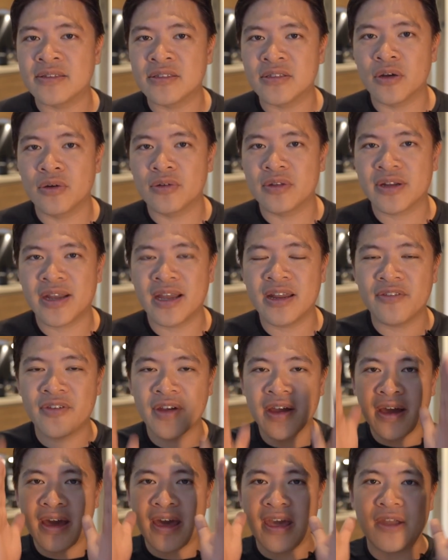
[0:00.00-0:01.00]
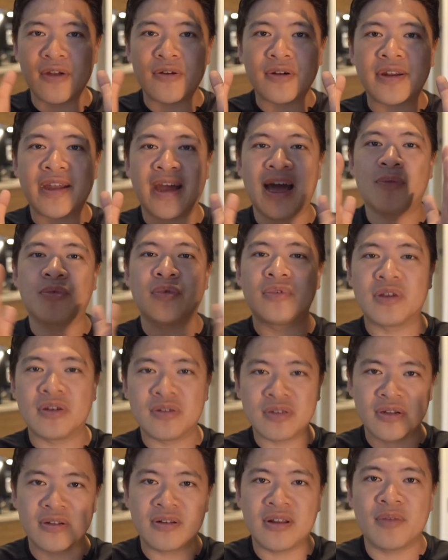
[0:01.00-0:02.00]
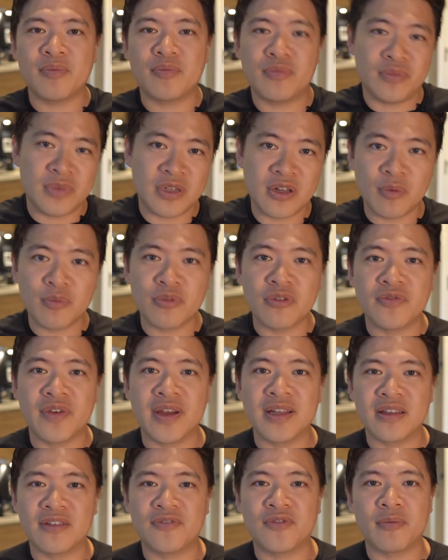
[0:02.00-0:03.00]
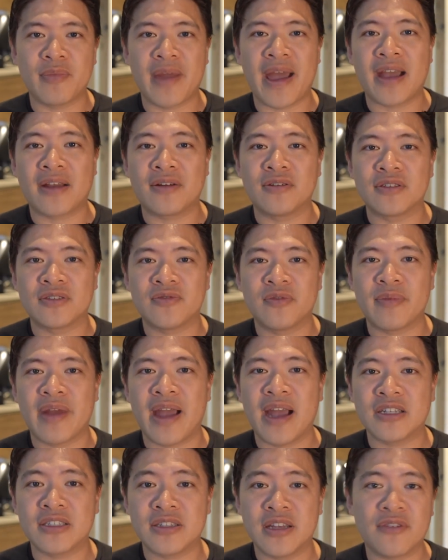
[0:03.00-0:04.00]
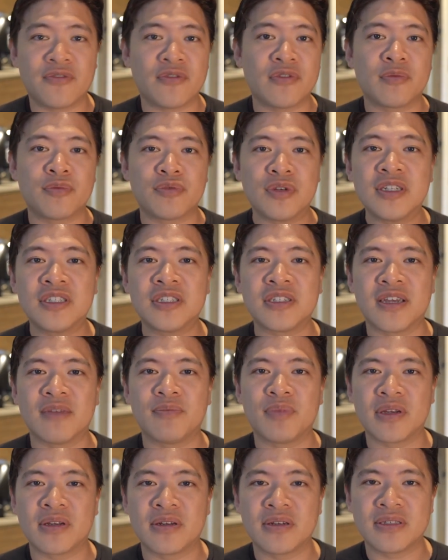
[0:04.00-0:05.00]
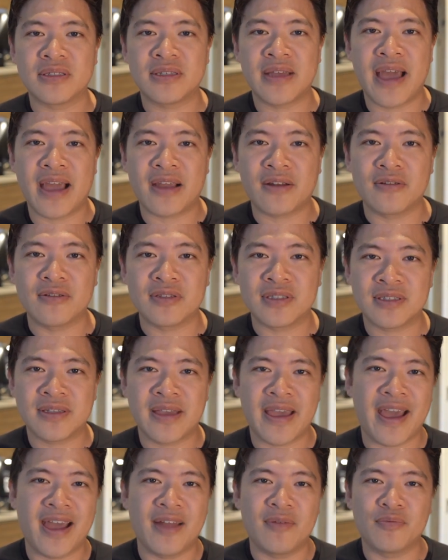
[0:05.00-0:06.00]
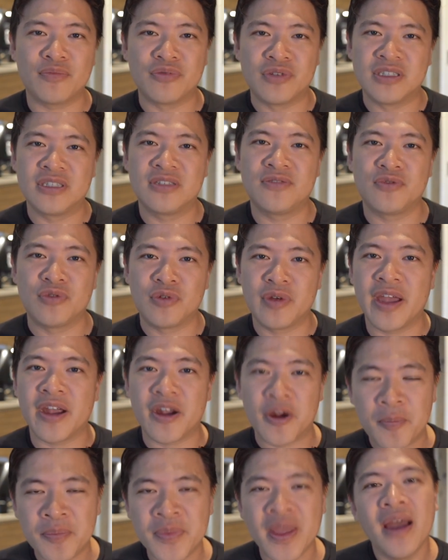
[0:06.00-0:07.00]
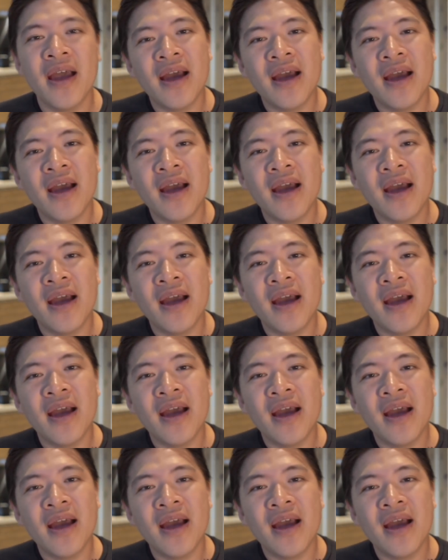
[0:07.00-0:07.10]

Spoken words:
So they're kind of air gapped, you know, they're not, you know, prevented from hackers from ever breaching it because hackers can't breach through air.